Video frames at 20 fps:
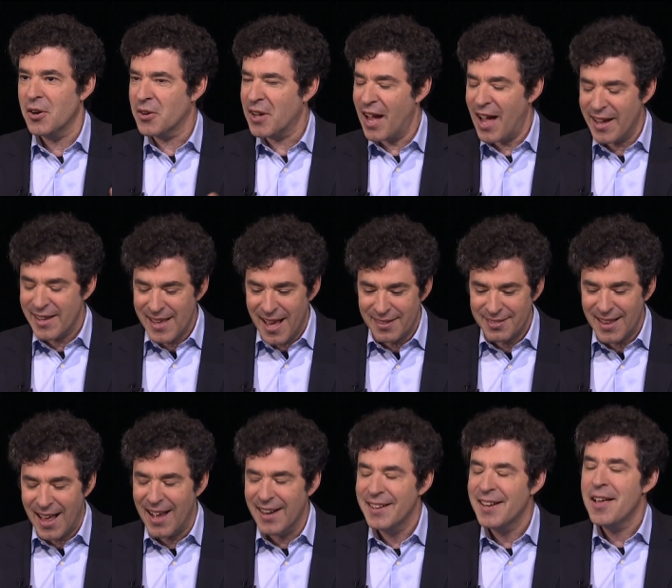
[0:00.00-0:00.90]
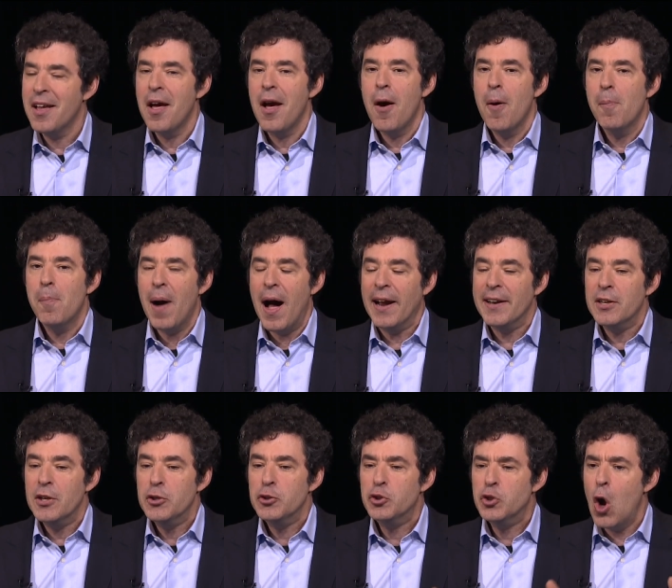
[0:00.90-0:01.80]
Okay, I get that. But
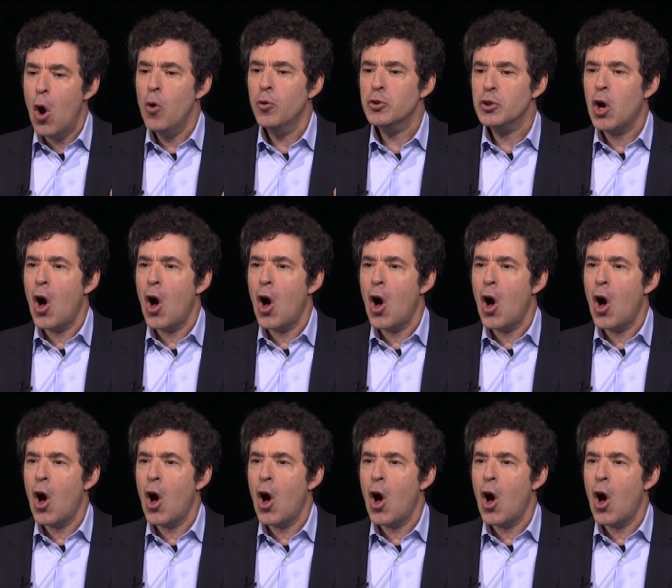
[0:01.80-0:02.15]
don't